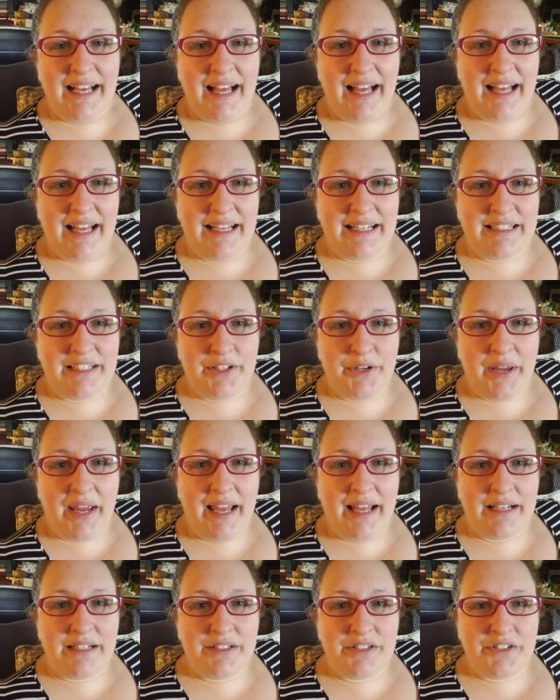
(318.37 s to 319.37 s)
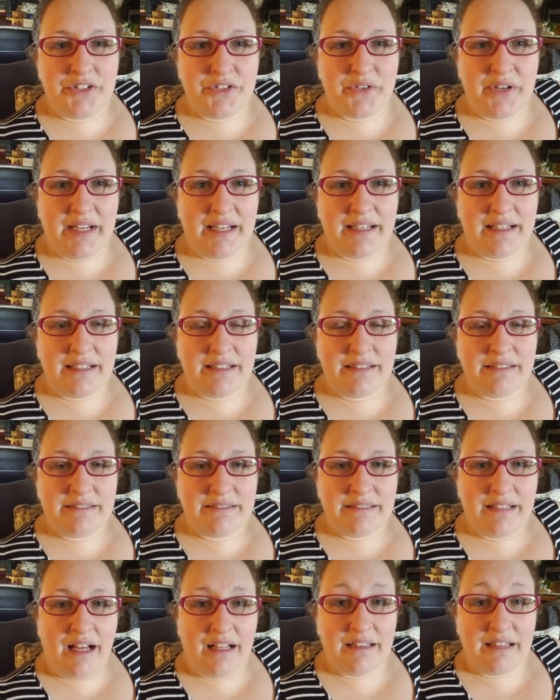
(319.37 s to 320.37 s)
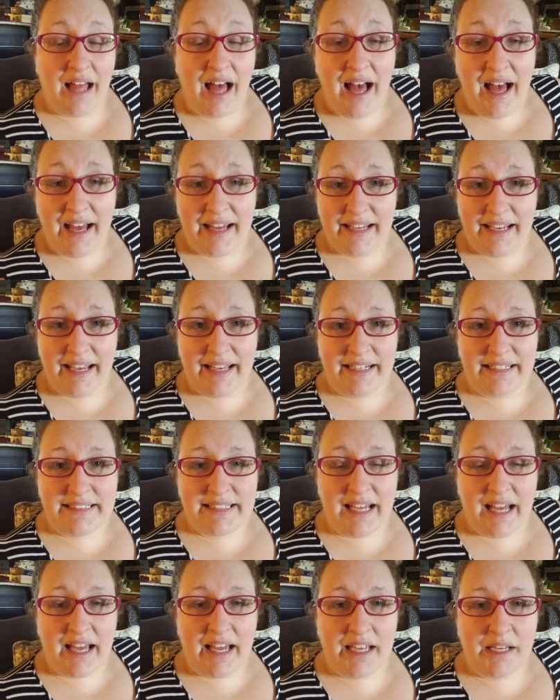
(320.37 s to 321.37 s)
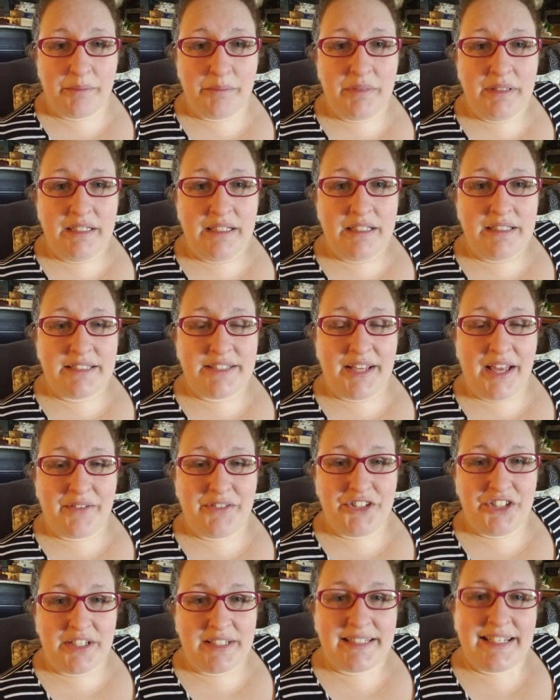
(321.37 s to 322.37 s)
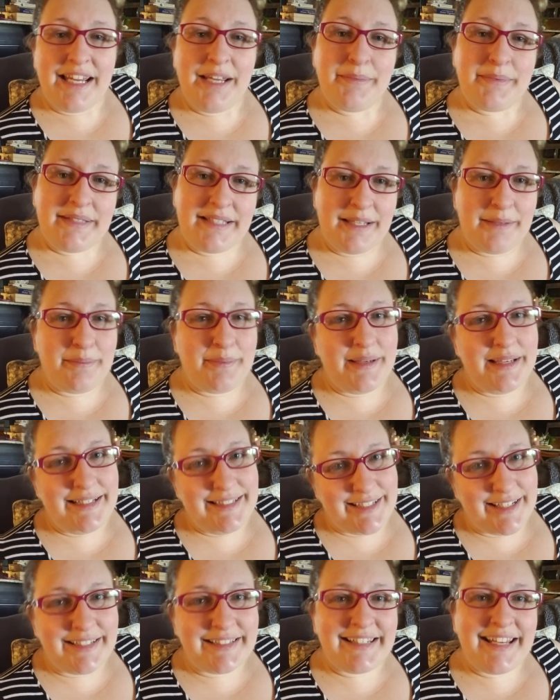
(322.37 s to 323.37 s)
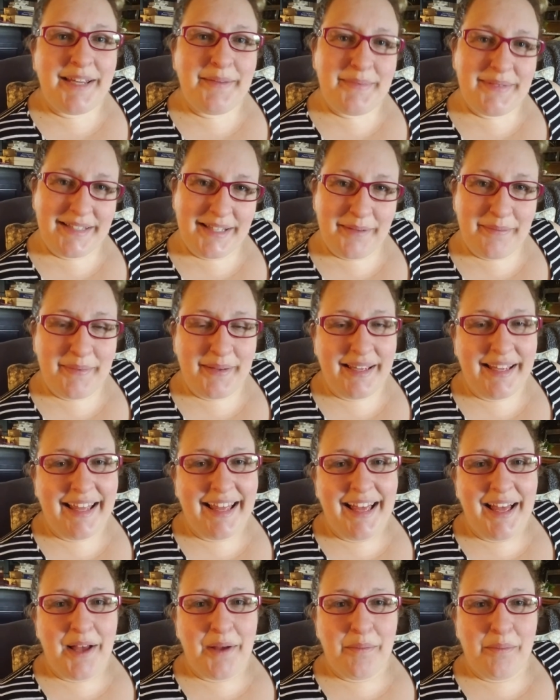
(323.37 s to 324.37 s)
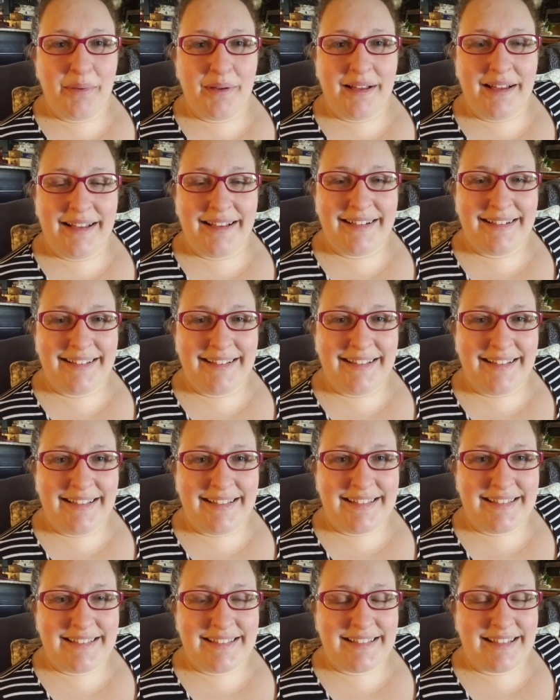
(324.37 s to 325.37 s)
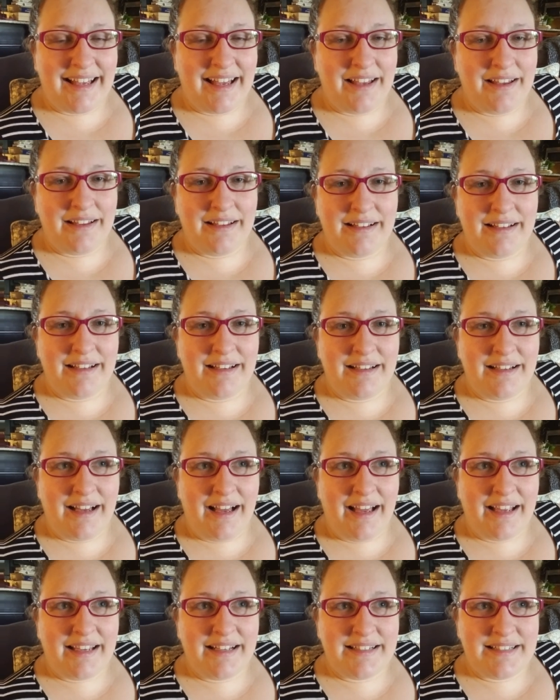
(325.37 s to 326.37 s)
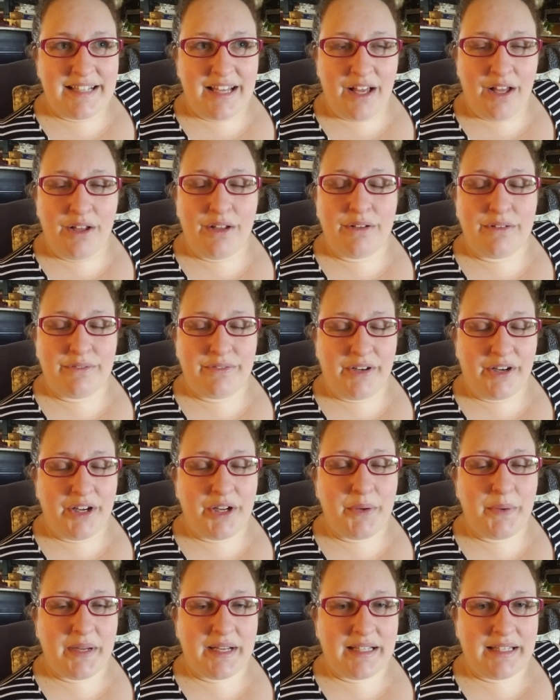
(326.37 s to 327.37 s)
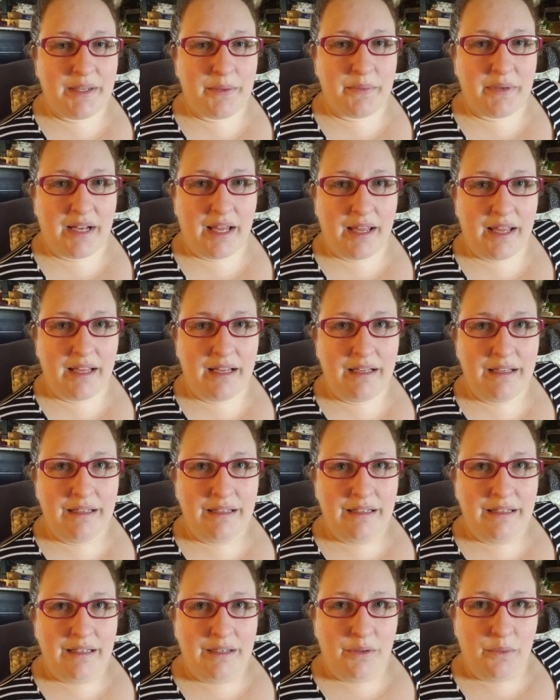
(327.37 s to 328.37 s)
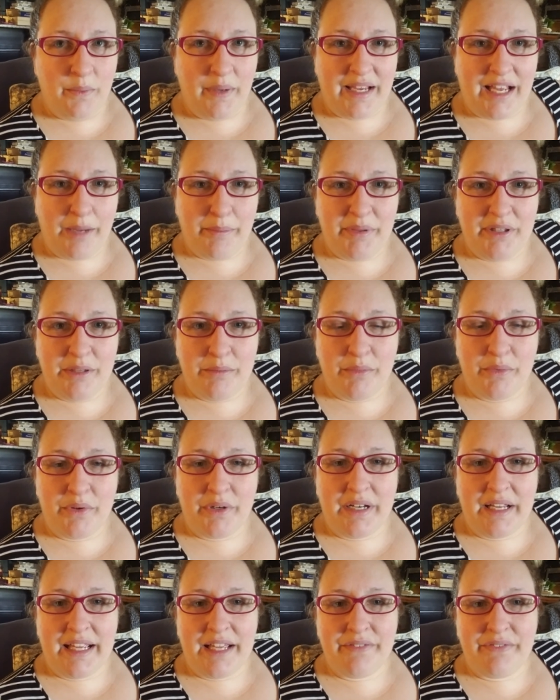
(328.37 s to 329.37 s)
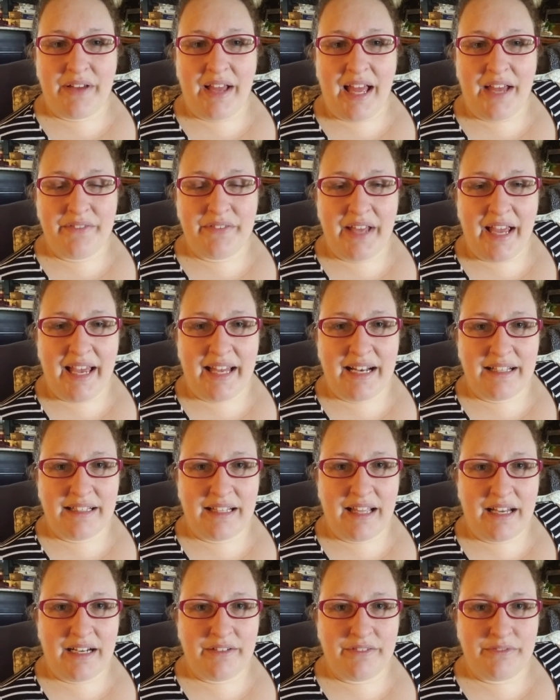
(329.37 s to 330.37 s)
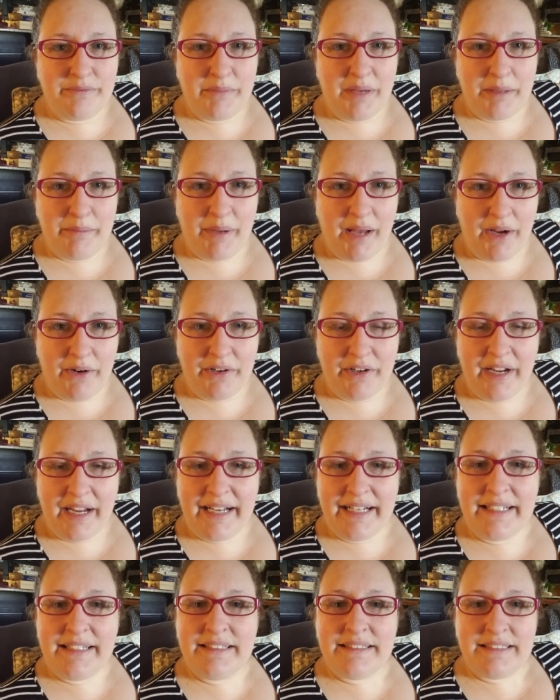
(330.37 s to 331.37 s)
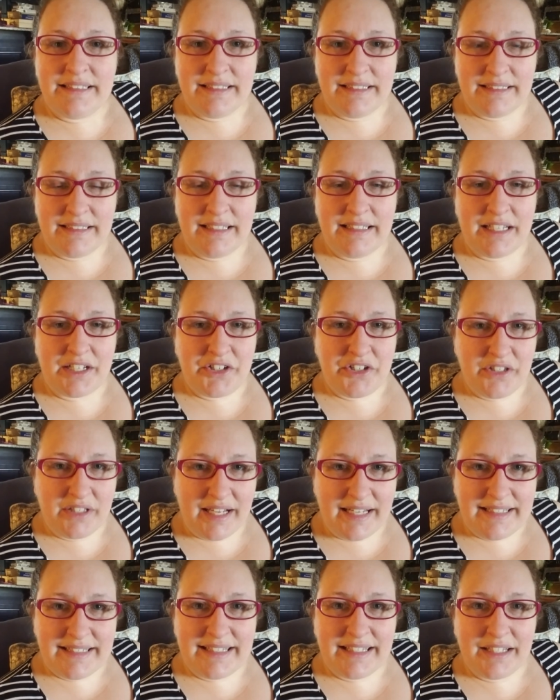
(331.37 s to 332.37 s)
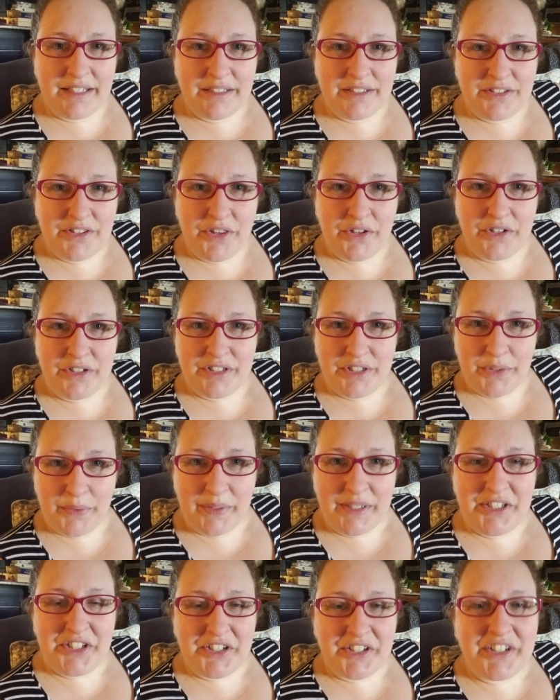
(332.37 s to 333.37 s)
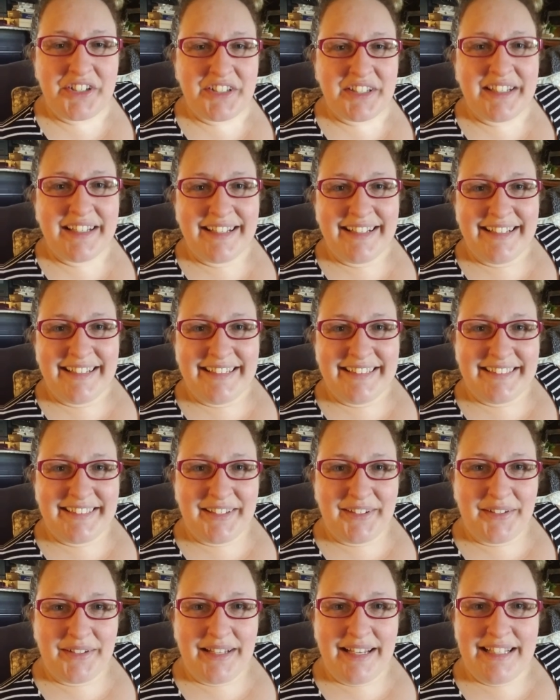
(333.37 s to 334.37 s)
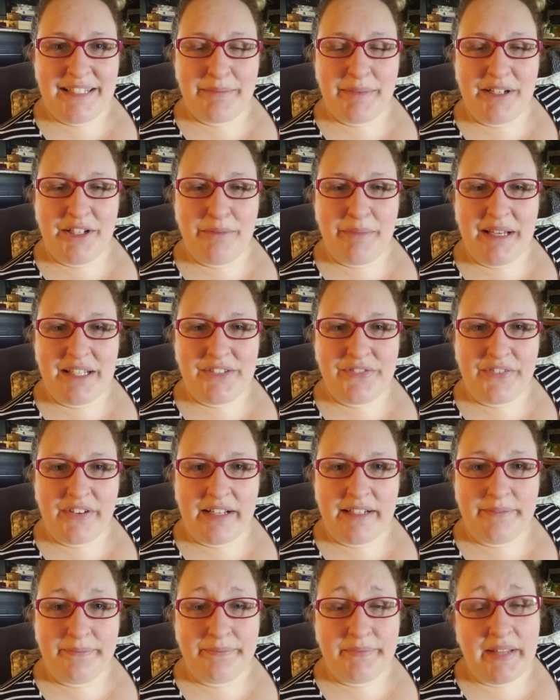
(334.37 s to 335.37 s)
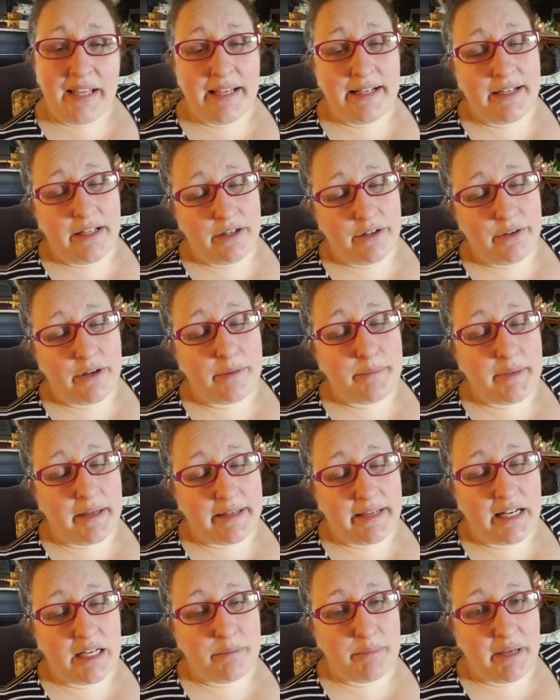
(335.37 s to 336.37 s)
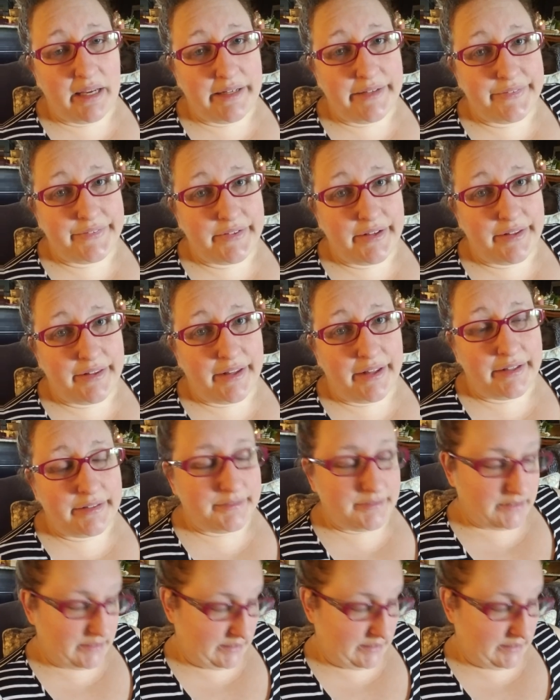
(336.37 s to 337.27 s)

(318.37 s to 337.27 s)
And you can't drink a lot at a time, so you have to just keep sipping. But I can tell very quickly when I wake up in the morning if I haven't had a lot of my Powerade, the electrolytes and the thirst quenchers. So it's my new best friend. And no, I'm not getting paid to say that.